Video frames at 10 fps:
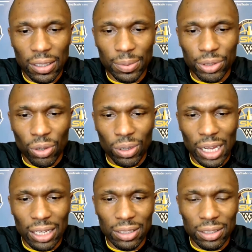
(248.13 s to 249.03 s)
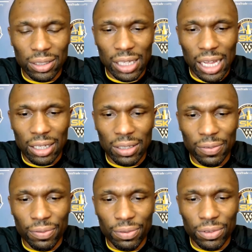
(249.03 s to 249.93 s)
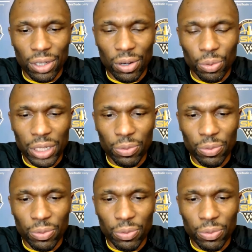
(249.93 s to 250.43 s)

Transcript: So we